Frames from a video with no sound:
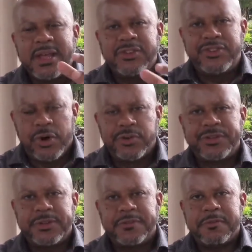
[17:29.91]

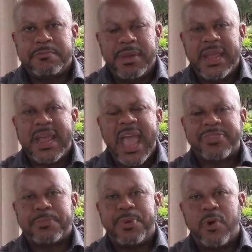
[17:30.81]
Joseph, being
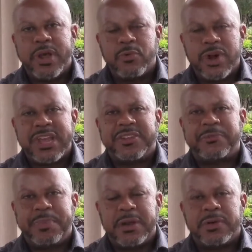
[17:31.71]
at the point where his
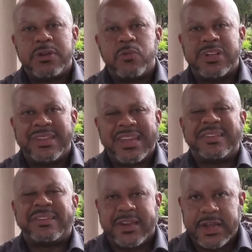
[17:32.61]
spirit was
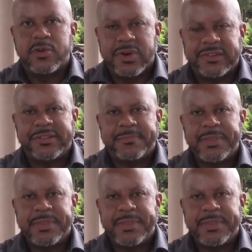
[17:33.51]
extinguished,